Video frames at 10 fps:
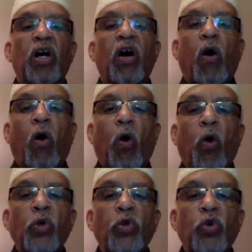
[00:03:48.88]

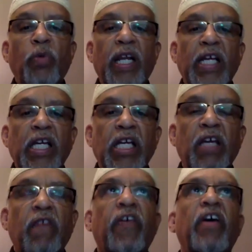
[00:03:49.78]
Oh, you
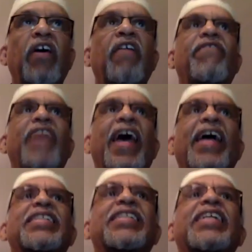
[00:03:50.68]
believe,
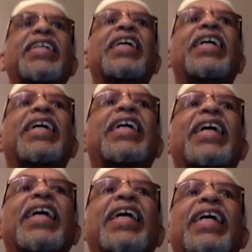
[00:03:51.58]
fasting
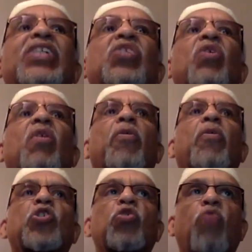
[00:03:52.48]
is
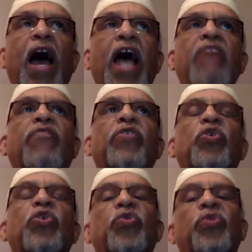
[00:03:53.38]
prescribed for
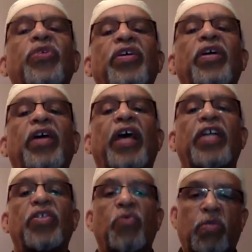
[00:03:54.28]
you
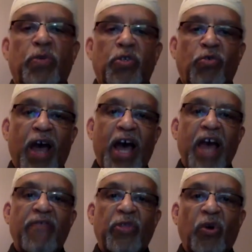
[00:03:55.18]
as it was
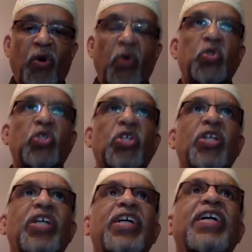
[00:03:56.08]
prescribed for those
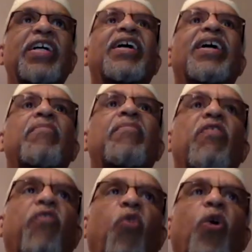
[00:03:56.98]

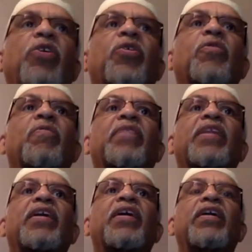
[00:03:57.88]
before you,
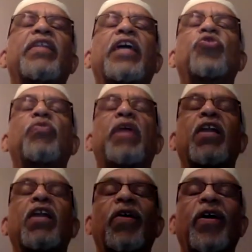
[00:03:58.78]
that you may
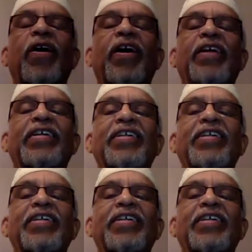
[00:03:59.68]
learn